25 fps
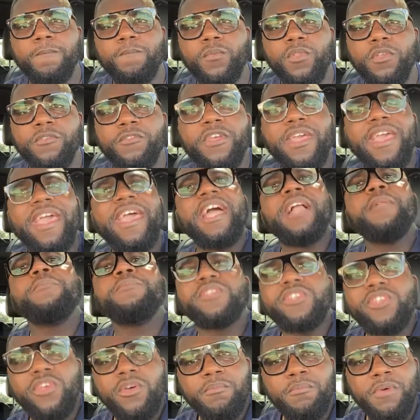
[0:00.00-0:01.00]
for help
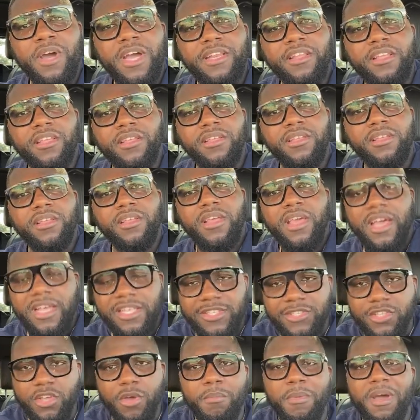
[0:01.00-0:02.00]
somebody, and
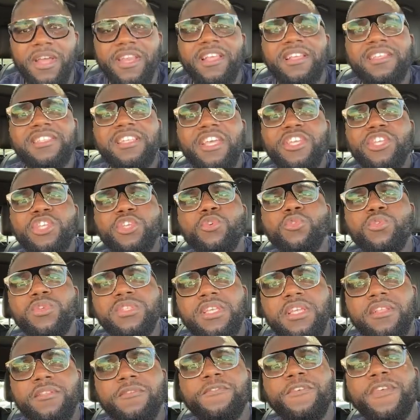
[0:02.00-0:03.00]
somebody else that use
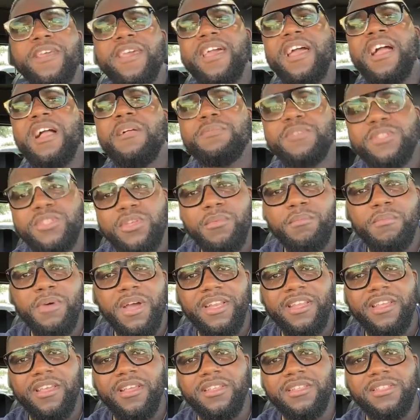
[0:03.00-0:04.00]
it for help
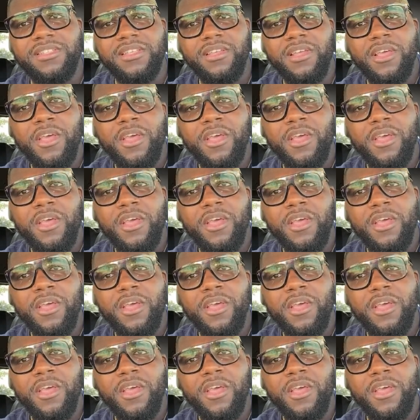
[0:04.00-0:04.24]
somebody else,